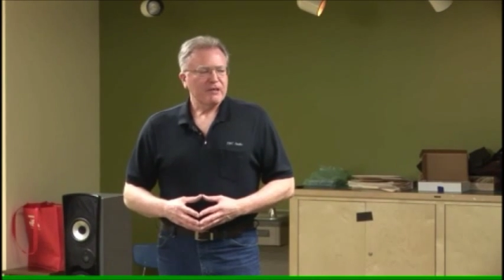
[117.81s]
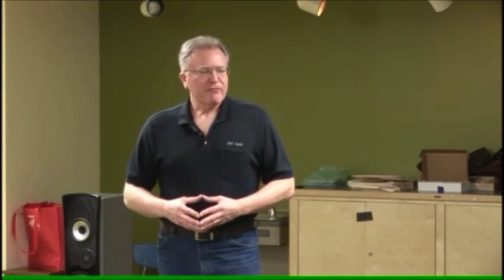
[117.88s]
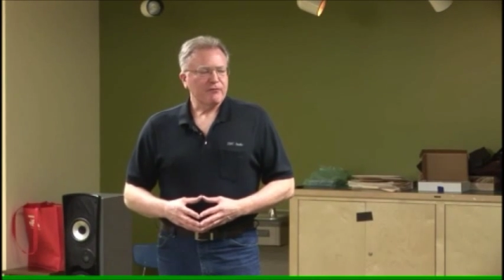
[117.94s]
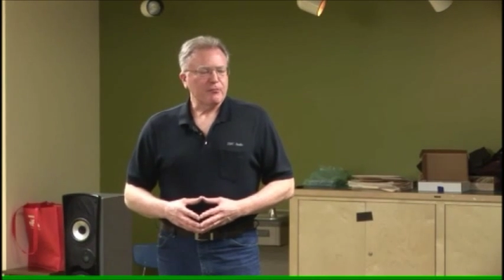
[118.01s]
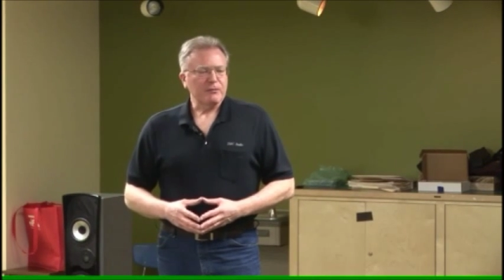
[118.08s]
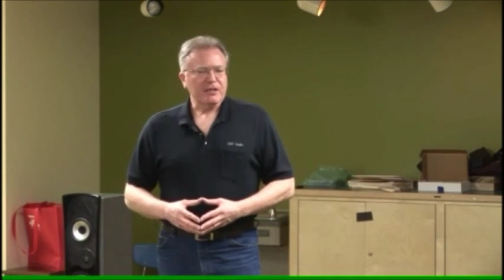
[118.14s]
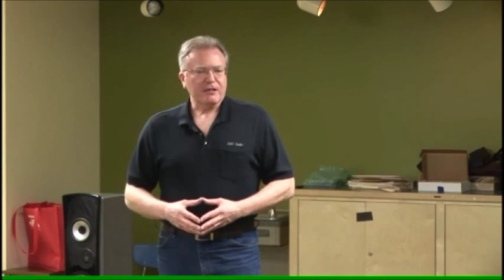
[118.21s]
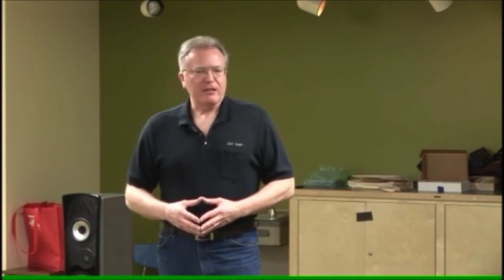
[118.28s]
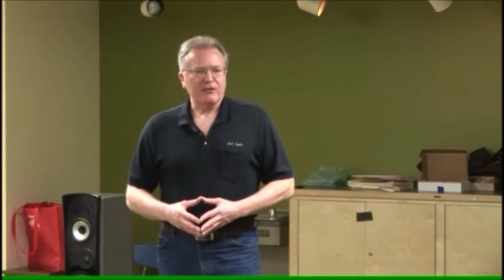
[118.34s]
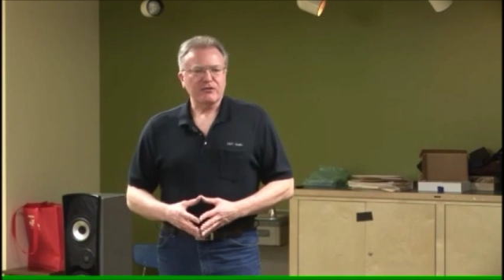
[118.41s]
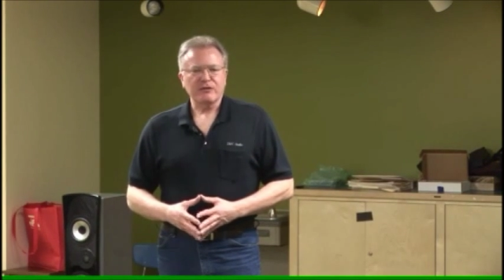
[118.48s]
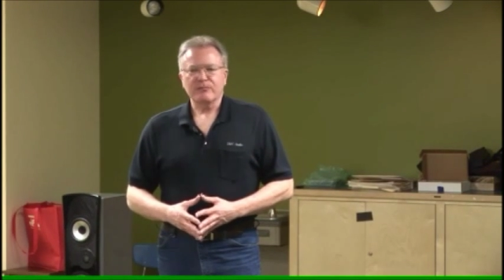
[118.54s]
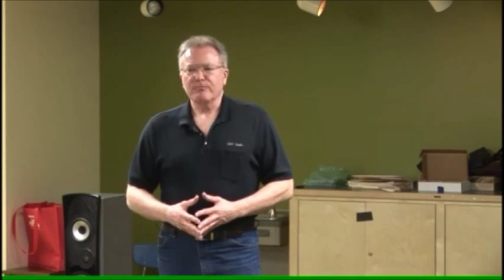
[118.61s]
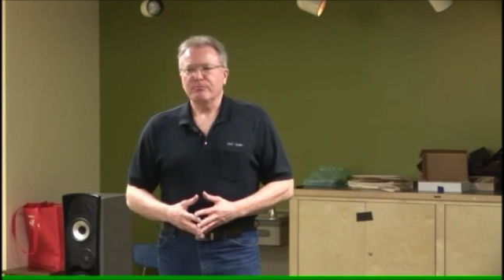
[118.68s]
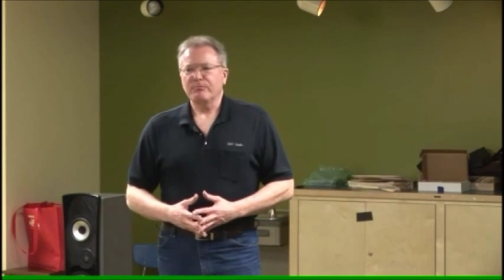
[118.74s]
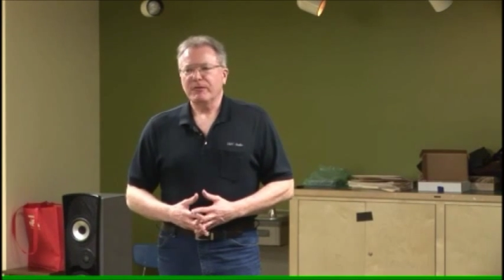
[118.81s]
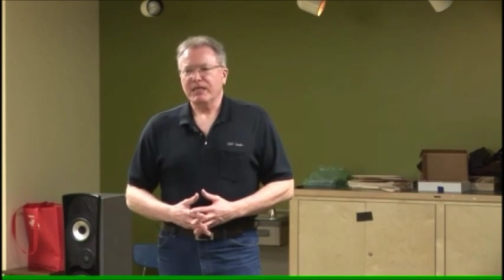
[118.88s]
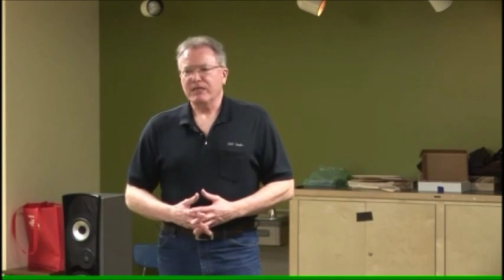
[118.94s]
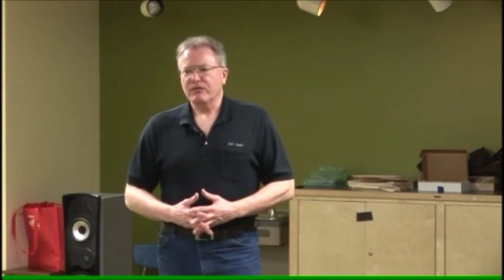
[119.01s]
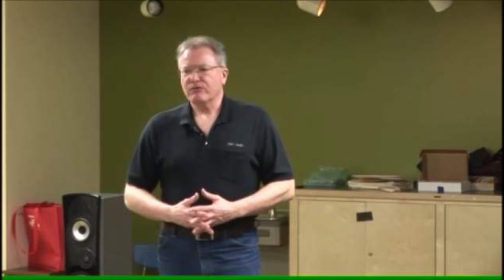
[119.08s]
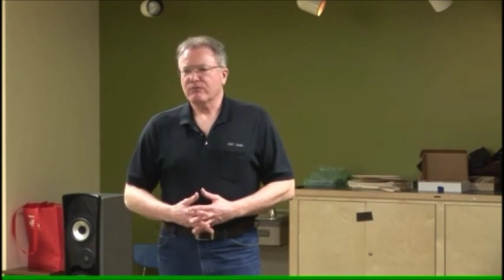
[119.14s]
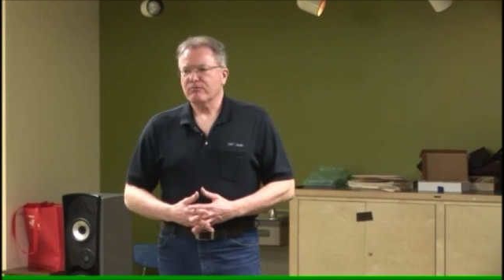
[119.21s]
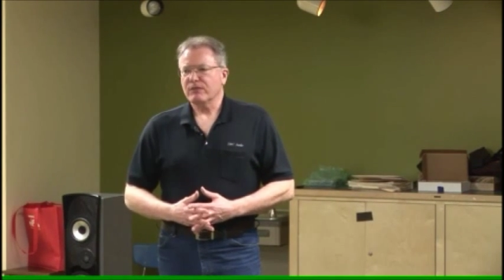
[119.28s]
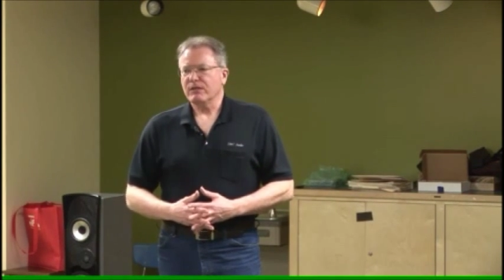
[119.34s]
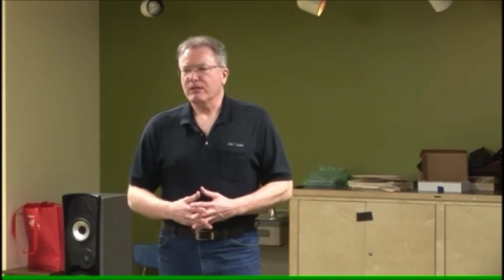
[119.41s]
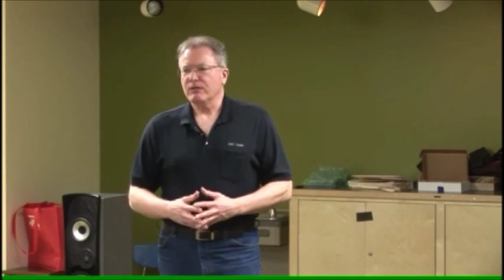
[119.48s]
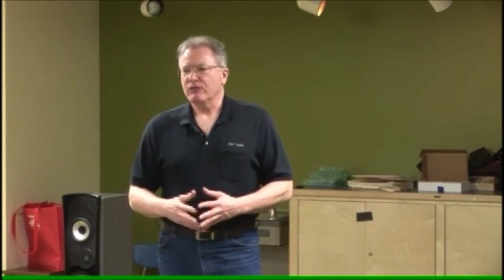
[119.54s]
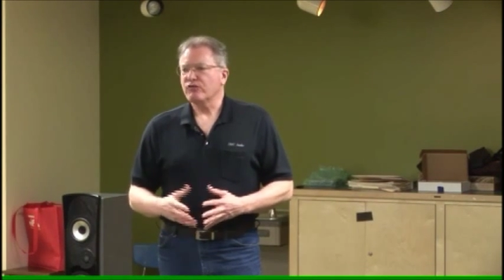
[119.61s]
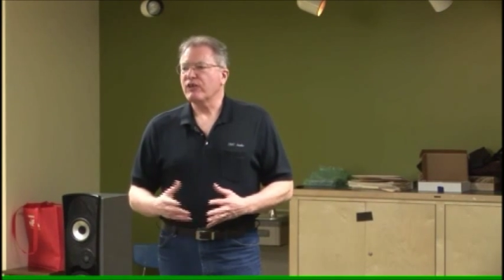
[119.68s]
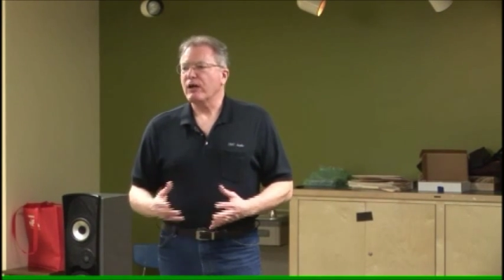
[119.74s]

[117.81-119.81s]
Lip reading: from the custom-based, the